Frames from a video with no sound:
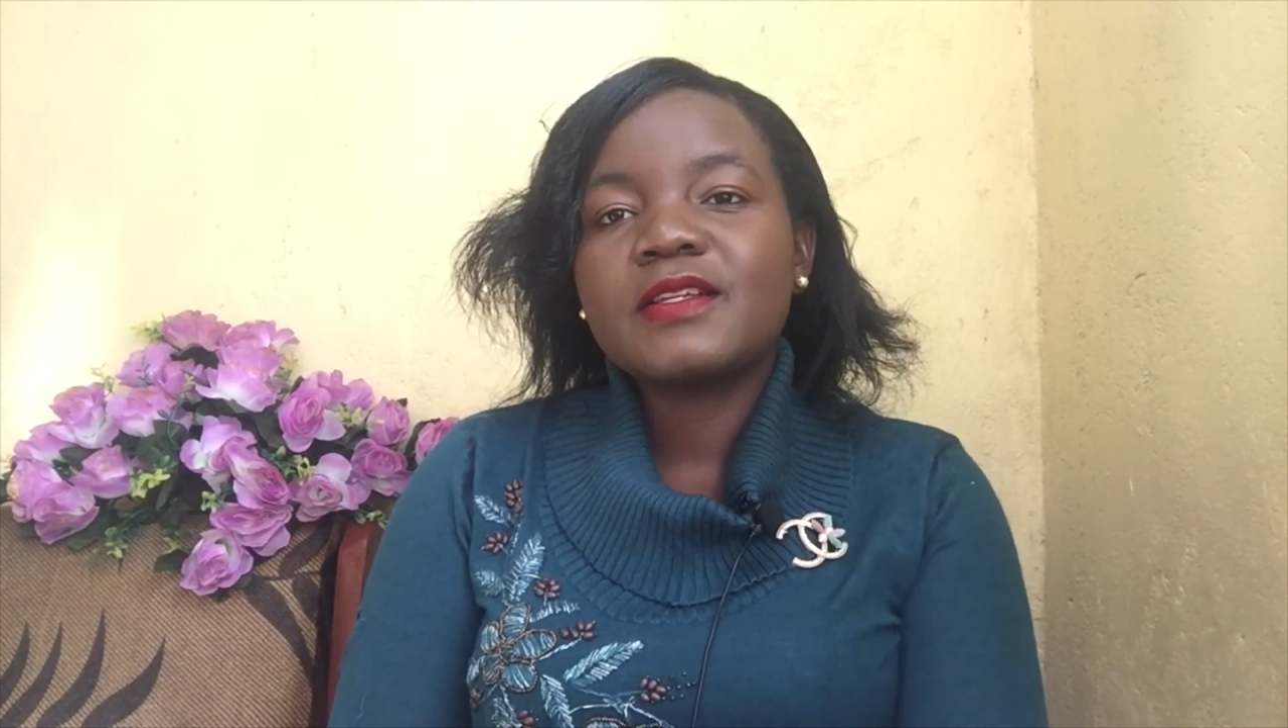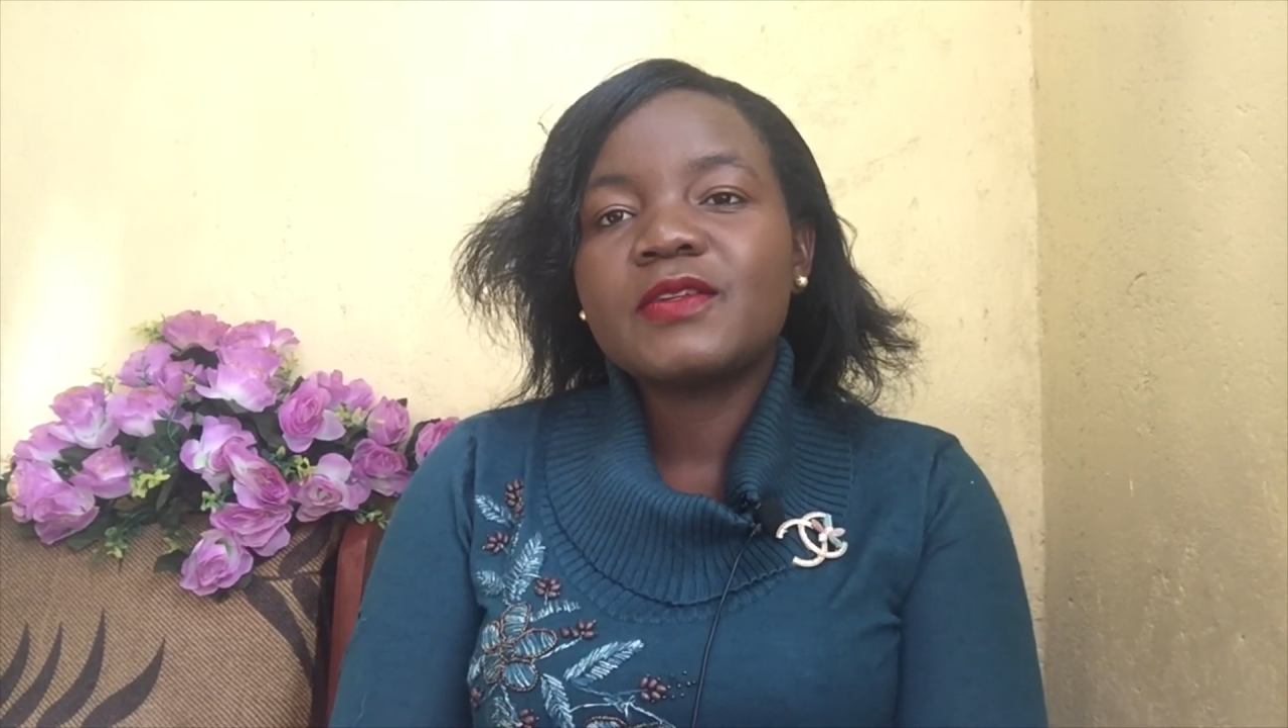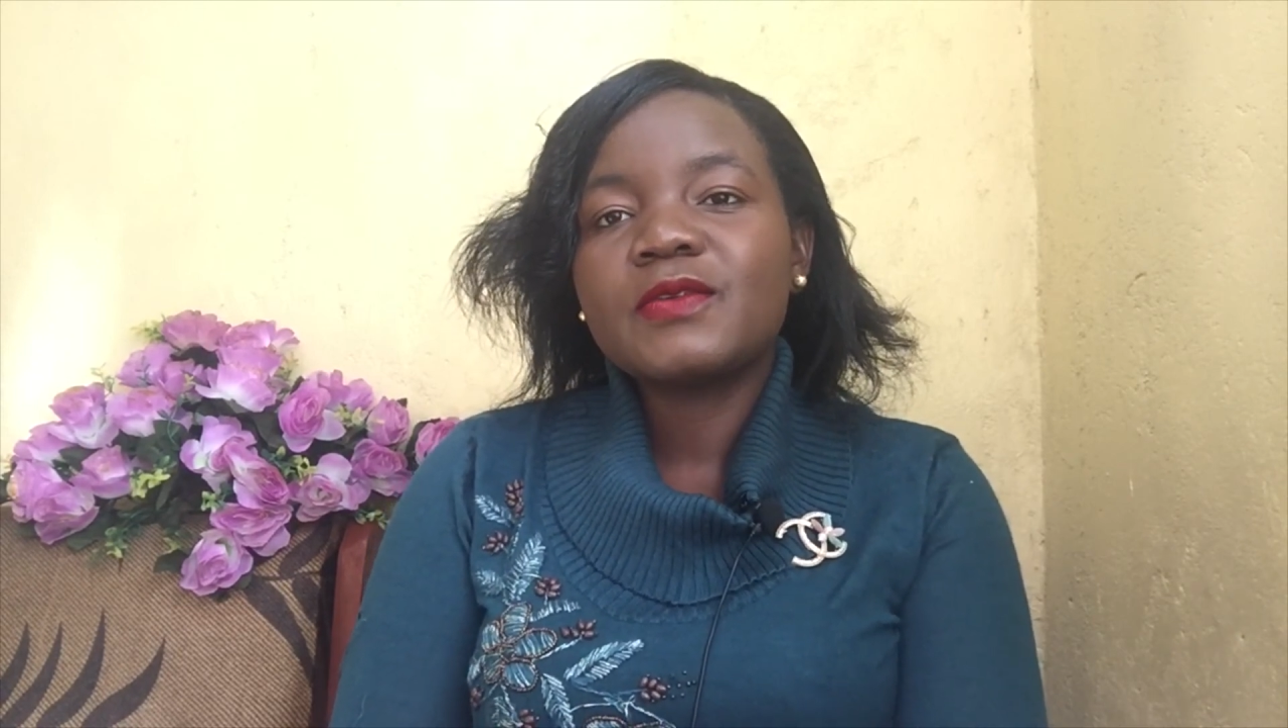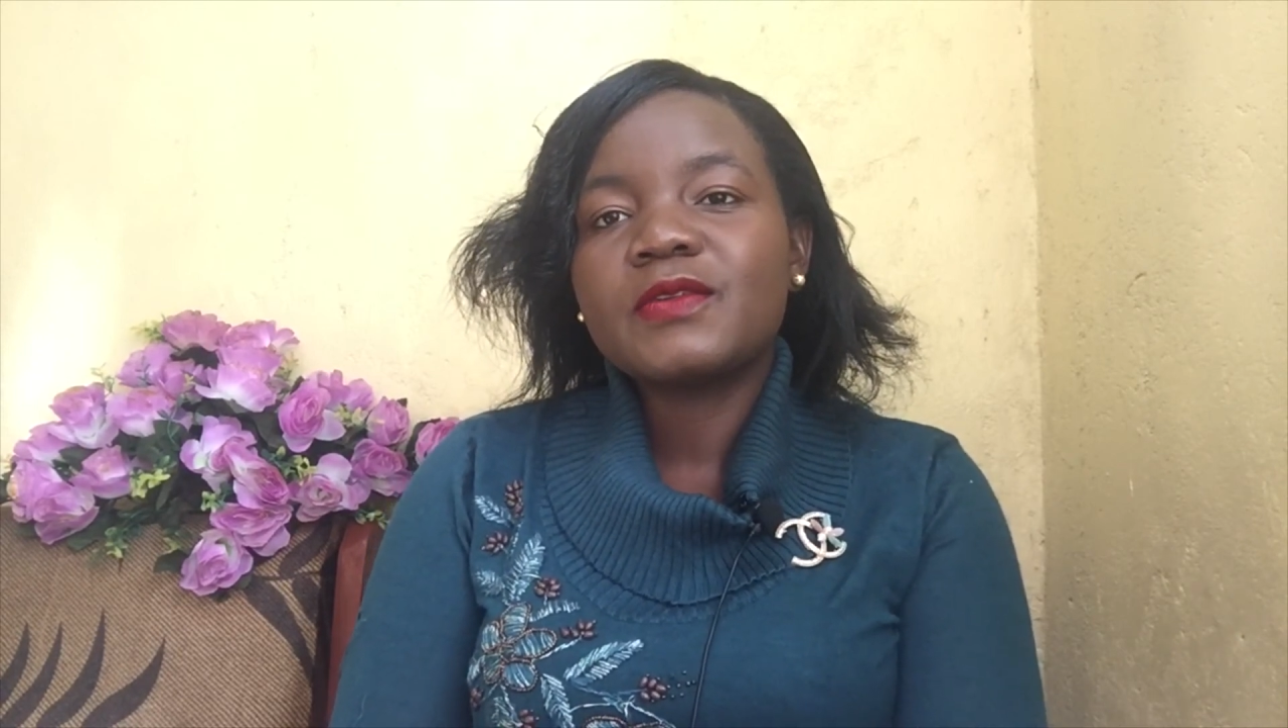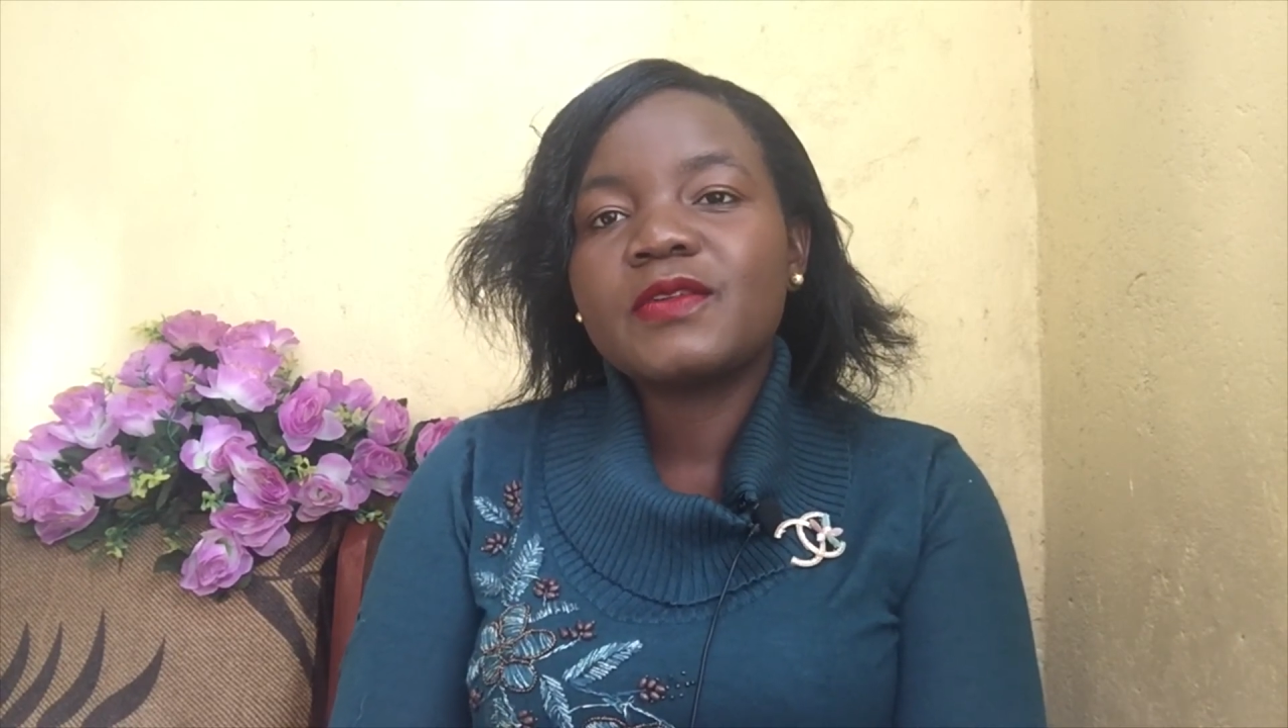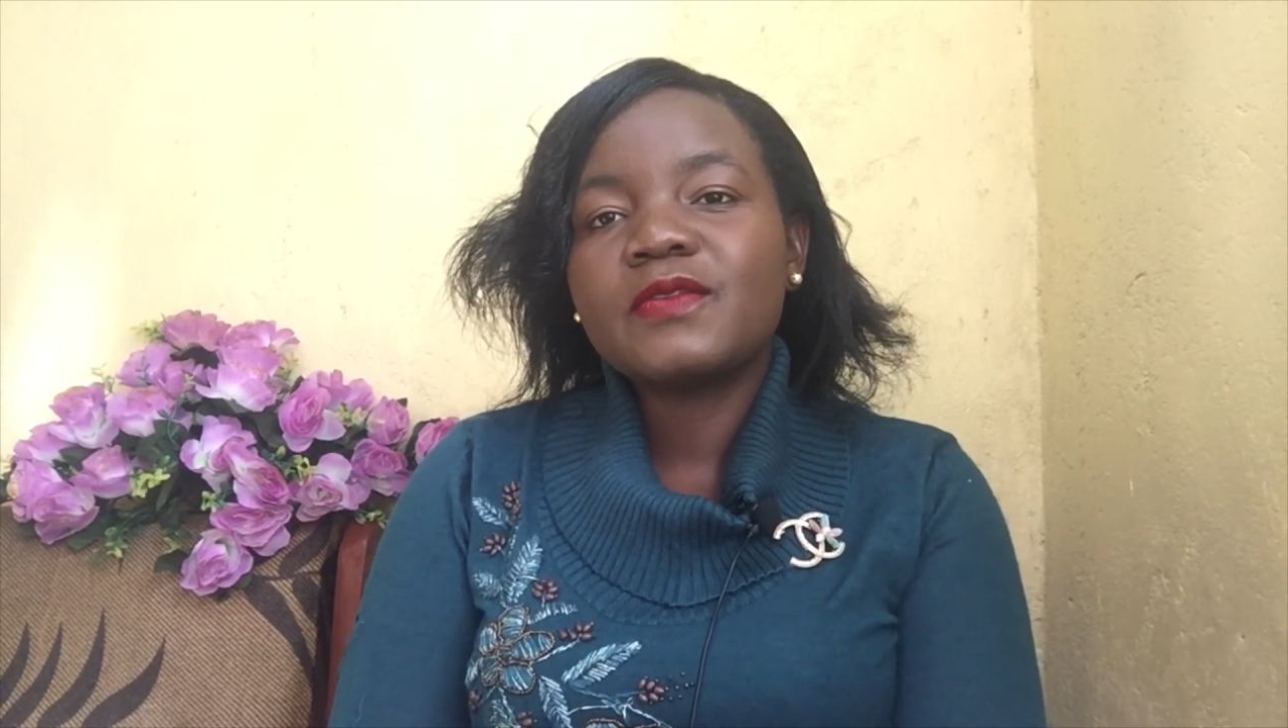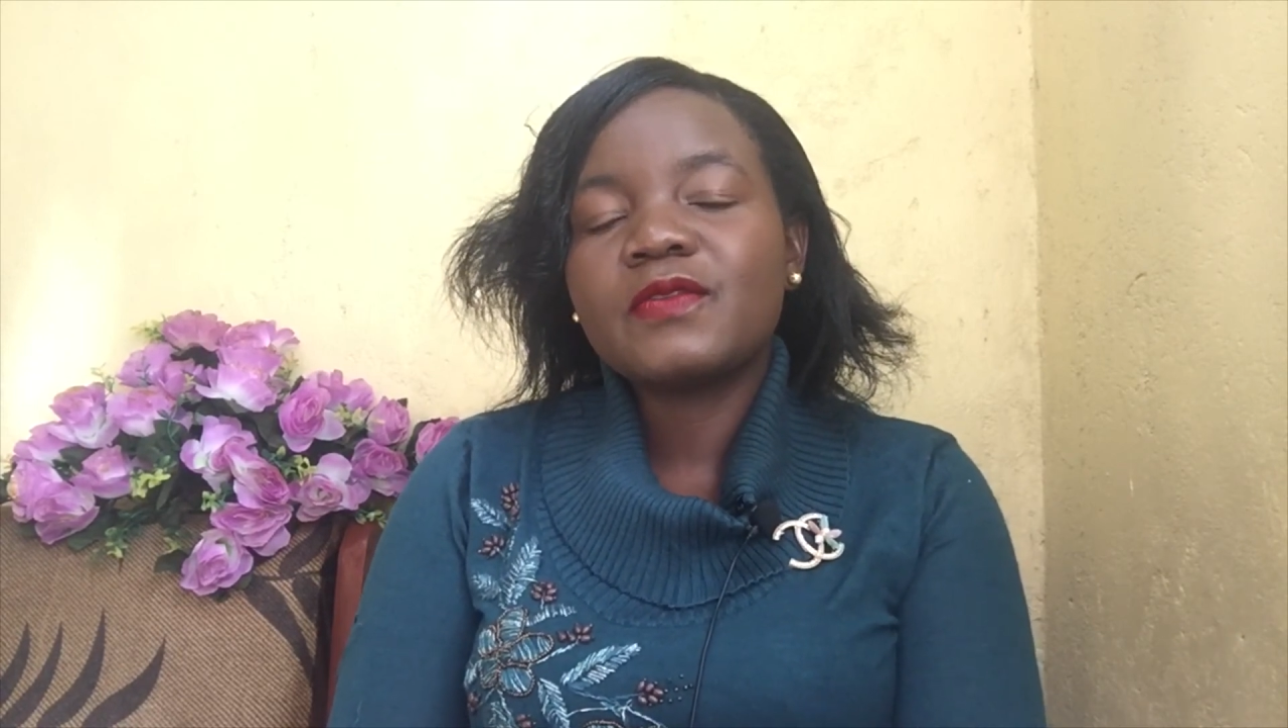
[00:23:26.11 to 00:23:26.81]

tuned